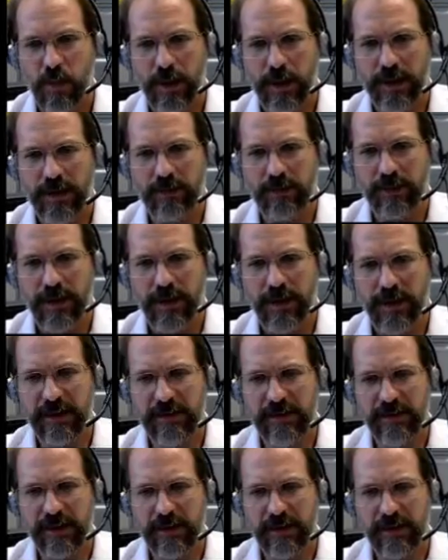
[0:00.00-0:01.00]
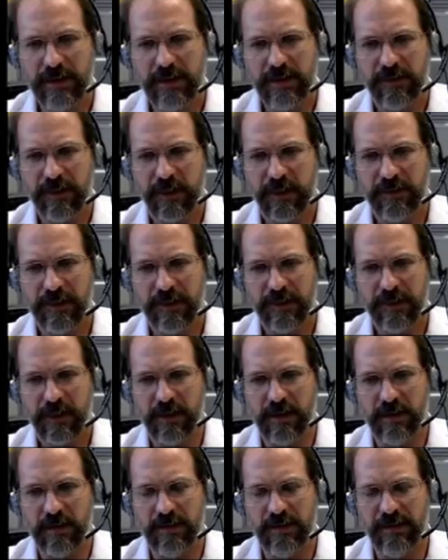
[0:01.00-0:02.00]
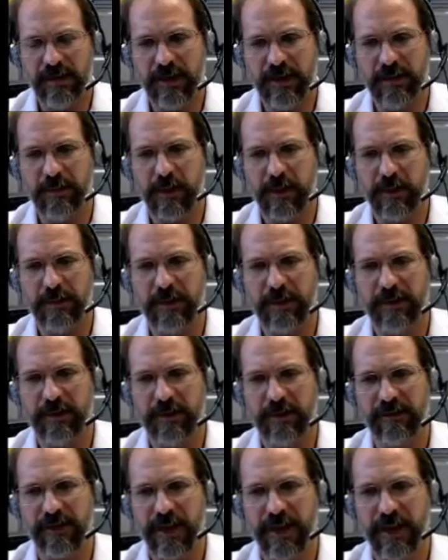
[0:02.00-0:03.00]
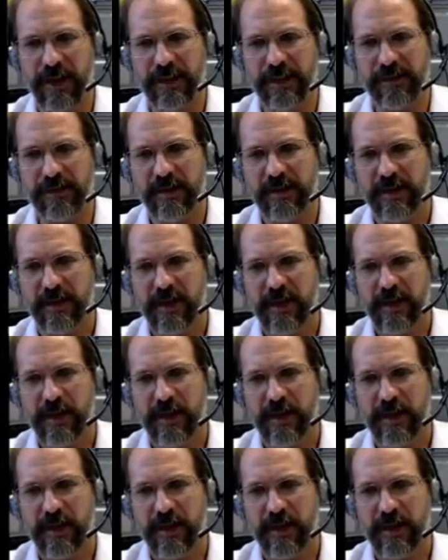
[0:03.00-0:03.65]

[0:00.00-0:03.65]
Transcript: when the blood is coming from the lungs via the pulmonary veins,